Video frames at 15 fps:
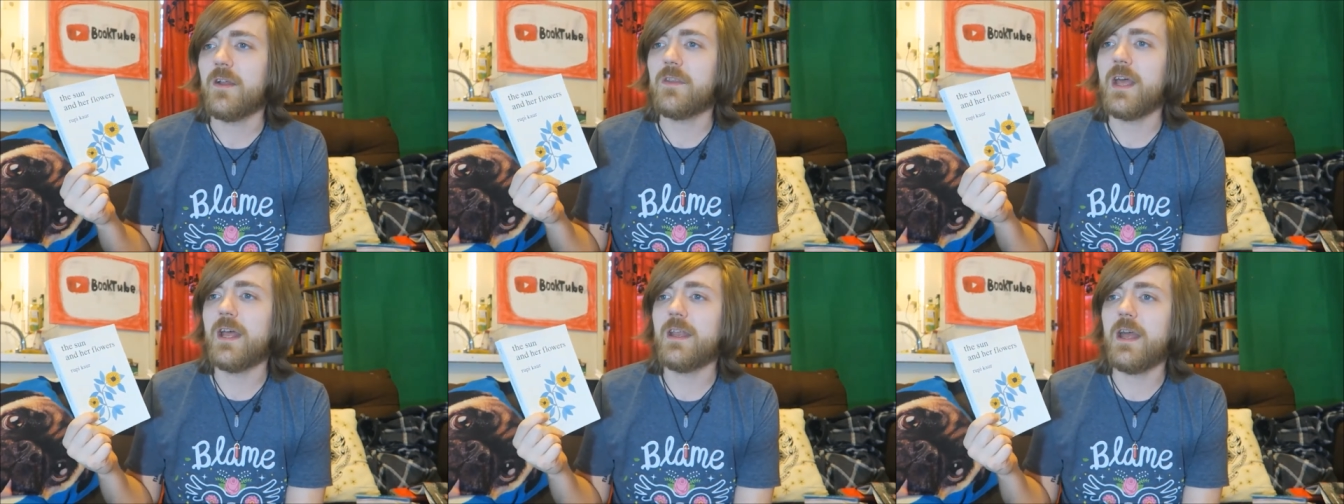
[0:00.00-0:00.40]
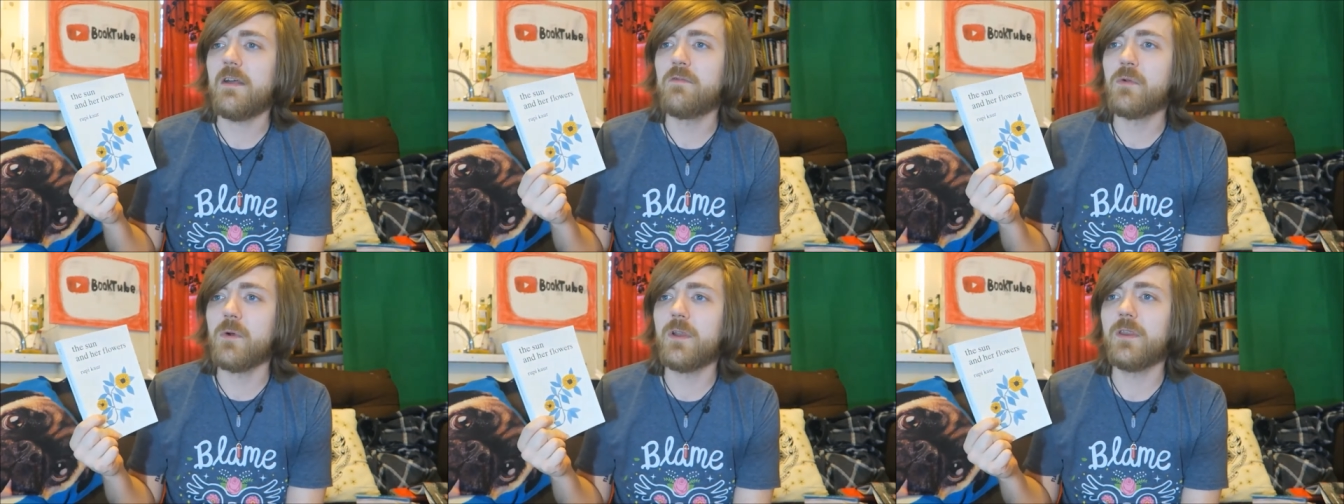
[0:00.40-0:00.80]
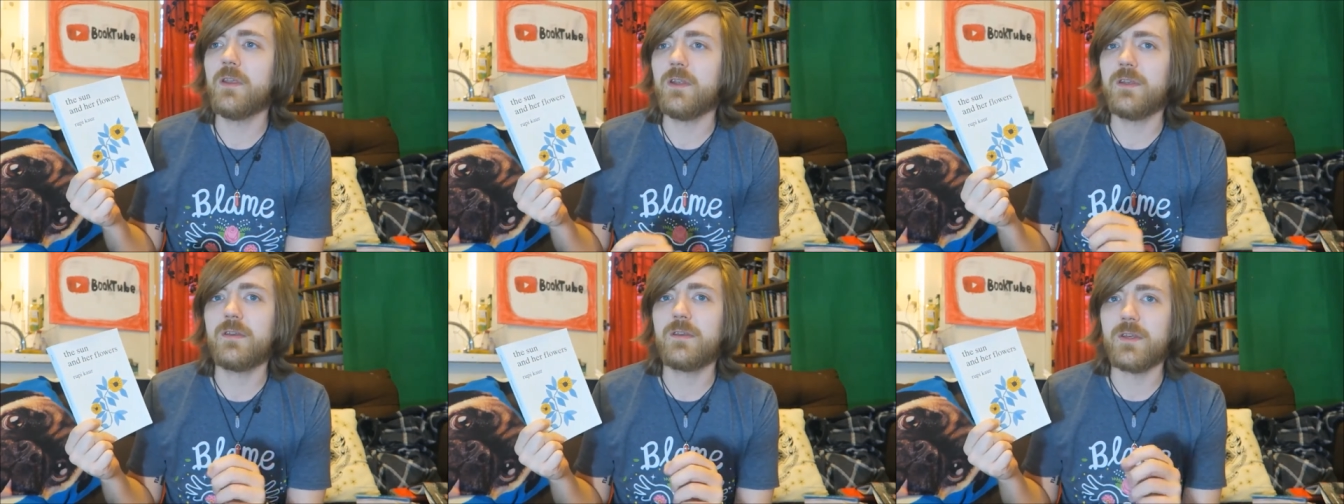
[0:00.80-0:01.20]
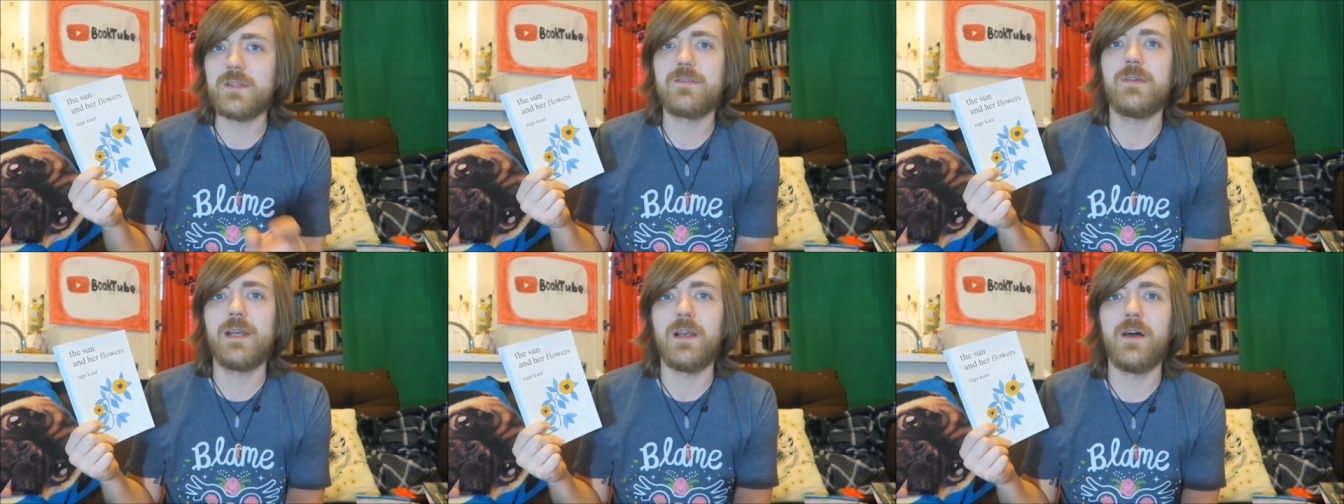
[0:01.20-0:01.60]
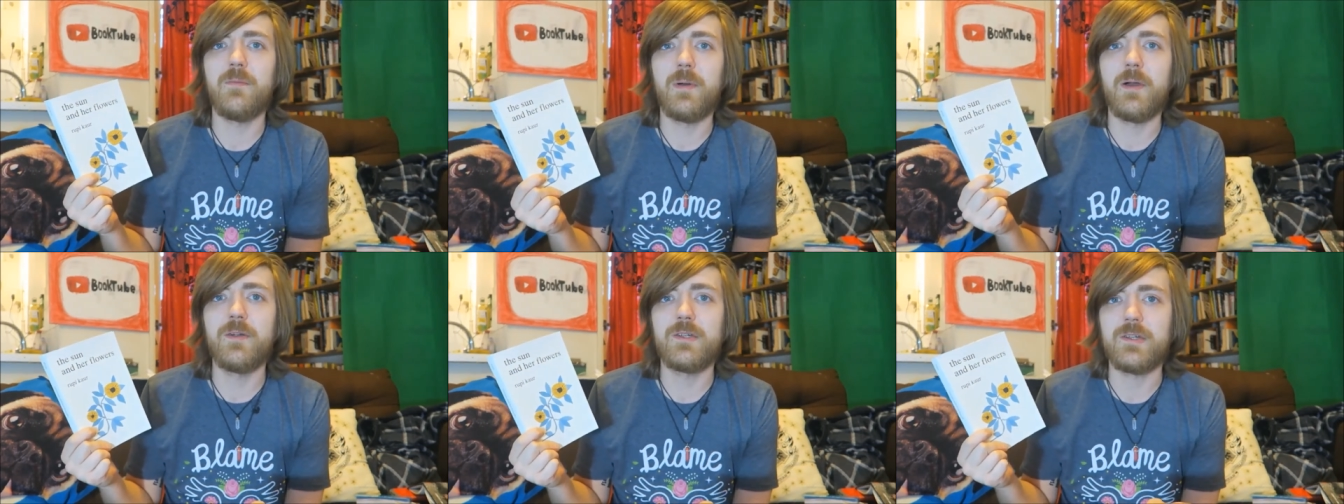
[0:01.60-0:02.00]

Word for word: And then everyone that does read a lot of